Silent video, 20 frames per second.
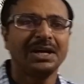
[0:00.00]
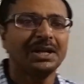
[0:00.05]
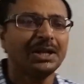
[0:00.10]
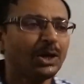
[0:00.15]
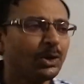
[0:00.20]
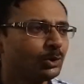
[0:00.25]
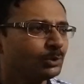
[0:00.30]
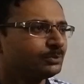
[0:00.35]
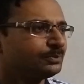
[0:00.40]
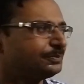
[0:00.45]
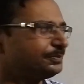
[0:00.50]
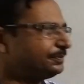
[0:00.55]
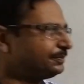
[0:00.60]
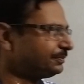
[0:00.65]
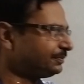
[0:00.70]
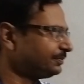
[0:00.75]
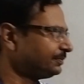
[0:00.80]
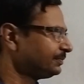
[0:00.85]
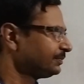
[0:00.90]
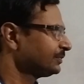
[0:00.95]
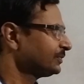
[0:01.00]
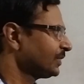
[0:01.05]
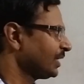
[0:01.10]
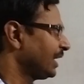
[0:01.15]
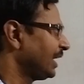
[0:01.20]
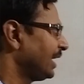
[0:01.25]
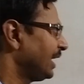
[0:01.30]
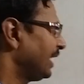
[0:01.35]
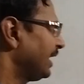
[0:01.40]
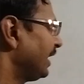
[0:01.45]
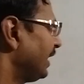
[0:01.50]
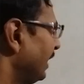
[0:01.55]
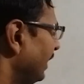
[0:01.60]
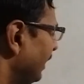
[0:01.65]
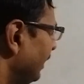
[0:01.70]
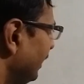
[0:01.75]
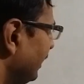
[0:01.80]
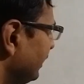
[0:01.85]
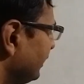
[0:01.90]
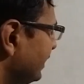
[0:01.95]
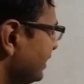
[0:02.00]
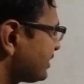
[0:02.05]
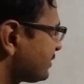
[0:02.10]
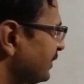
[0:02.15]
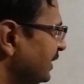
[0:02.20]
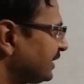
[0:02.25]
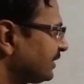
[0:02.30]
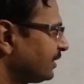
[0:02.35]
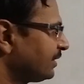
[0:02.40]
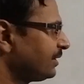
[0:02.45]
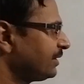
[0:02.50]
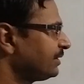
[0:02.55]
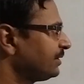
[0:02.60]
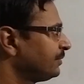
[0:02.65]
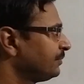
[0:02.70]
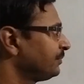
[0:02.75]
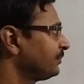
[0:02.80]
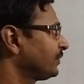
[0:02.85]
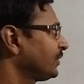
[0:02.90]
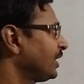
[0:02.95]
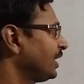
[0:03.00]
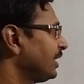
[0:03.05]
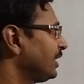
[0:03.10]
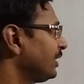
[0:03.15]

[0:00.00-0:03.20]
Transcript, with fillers: Now this method,